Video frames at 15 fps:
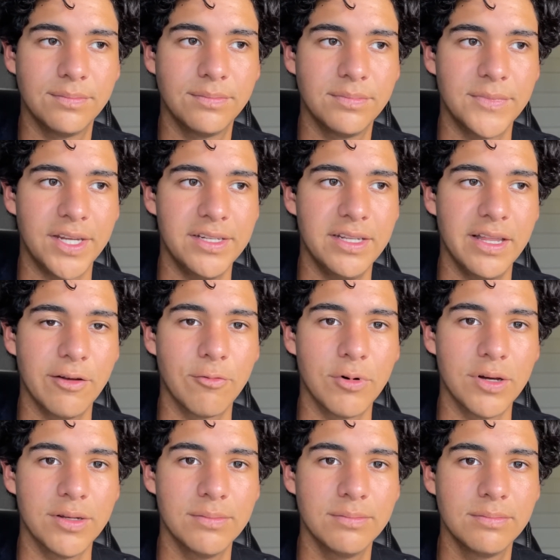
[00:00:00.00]
90
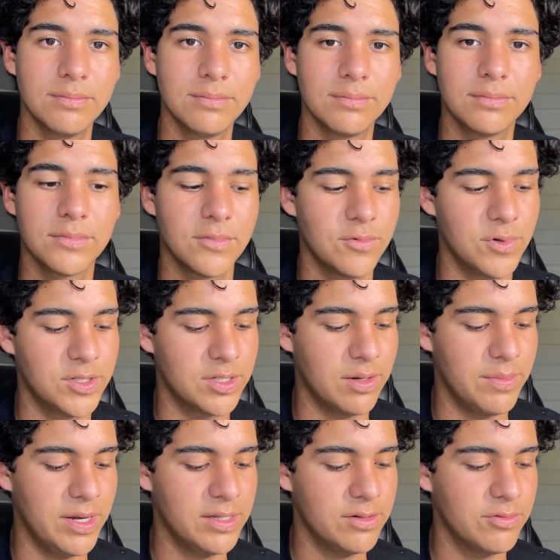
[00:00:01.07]
which, I
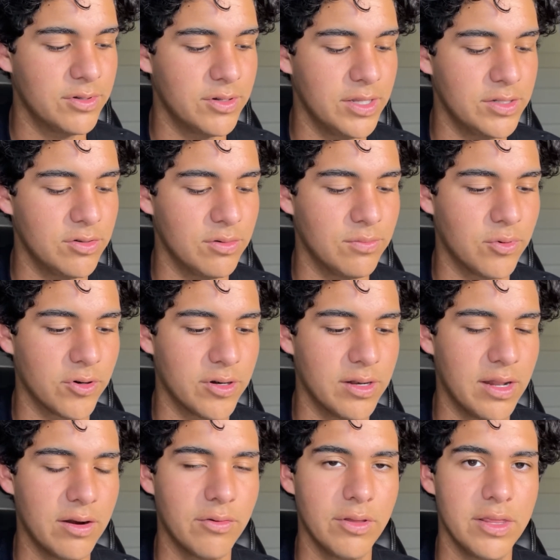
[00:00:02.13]
mean, isn't really too important.
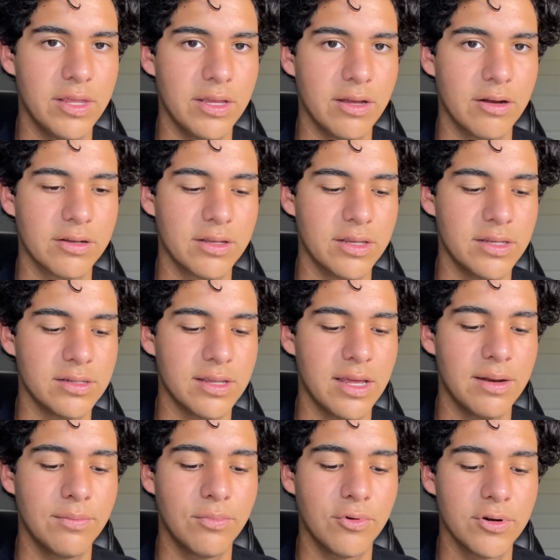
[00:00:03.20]
I don't really think Anki is that
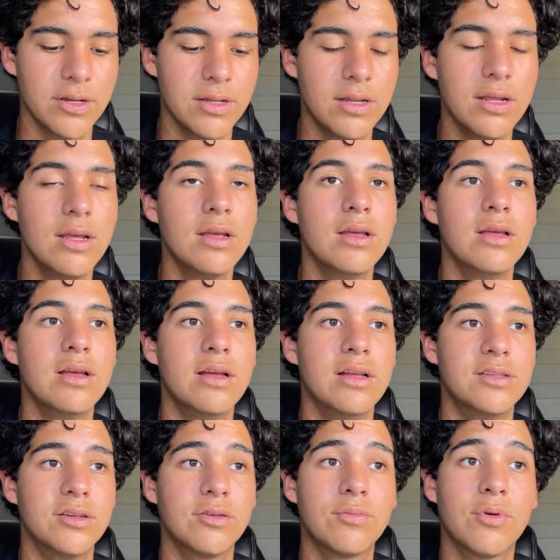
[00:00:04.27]
important.
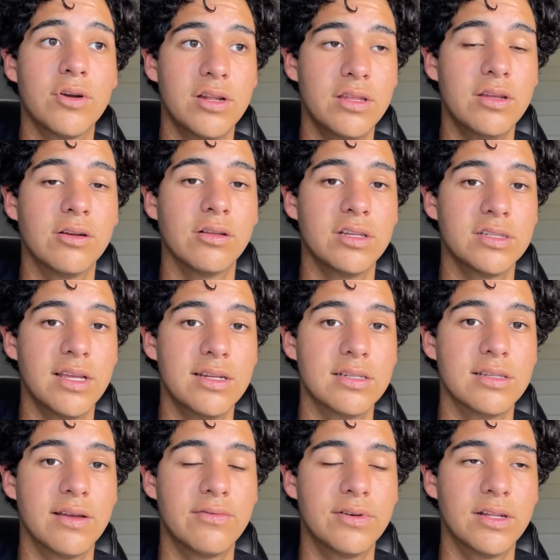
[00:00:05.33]
It's important in the early stages,
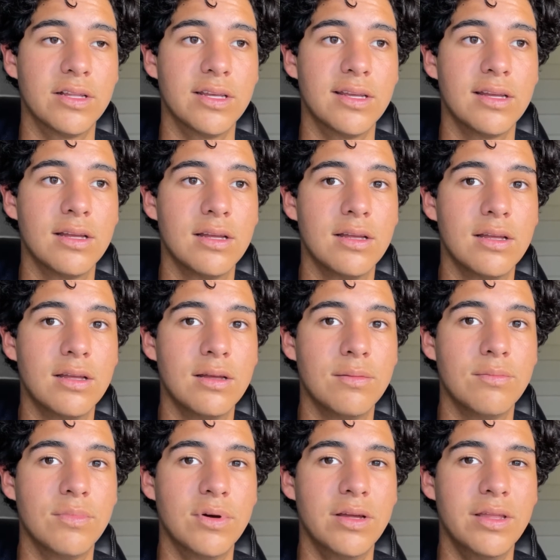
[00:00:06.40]
definitely,
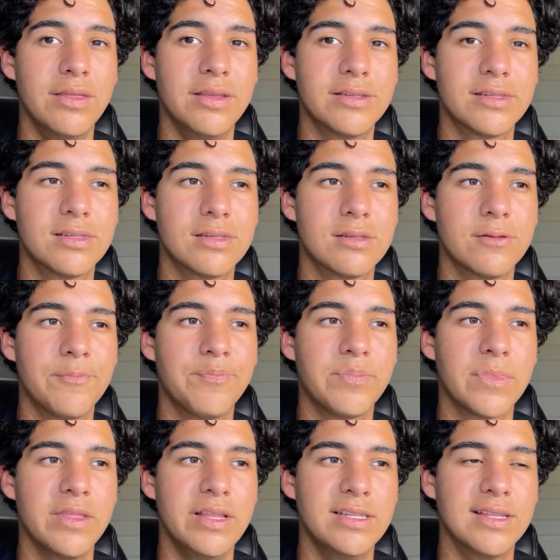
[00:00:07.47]
but in these
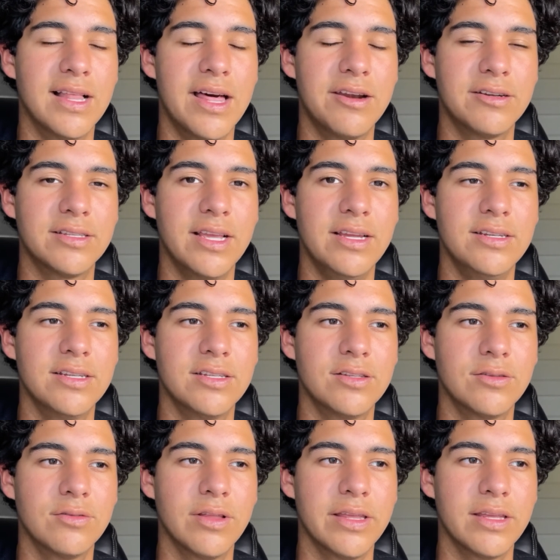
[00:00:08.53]
latter stages,
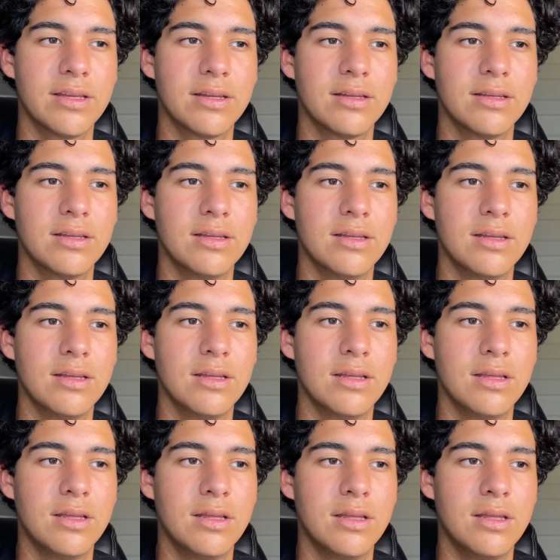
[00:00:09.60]
like,
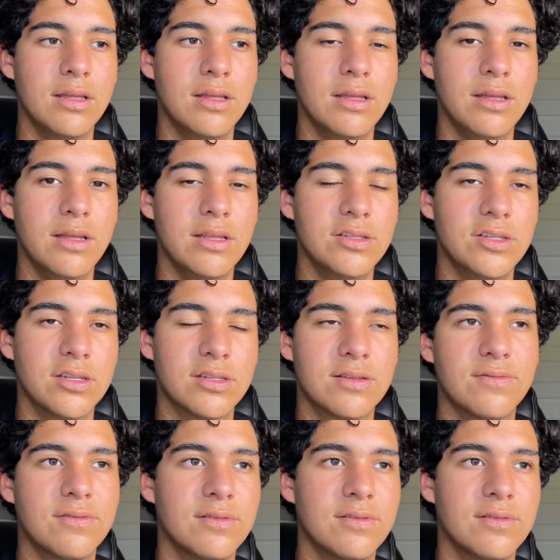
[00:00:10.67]
it's just,